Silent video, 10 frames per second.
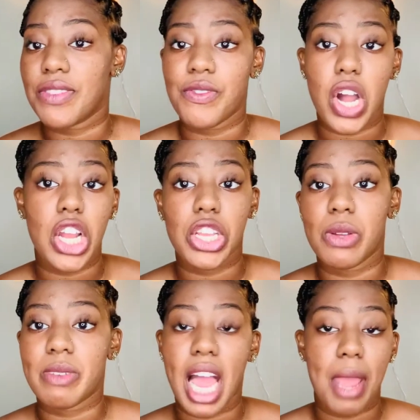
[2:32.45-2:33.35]

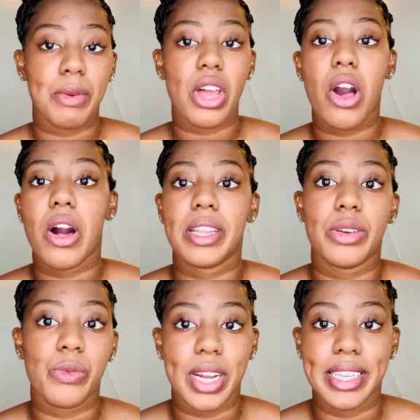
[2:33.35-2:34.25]
volumes, hybrid, all
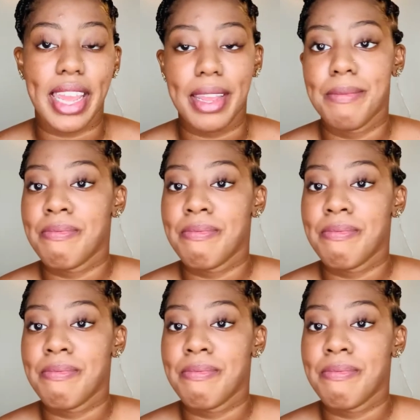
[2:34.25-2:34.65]
in one day.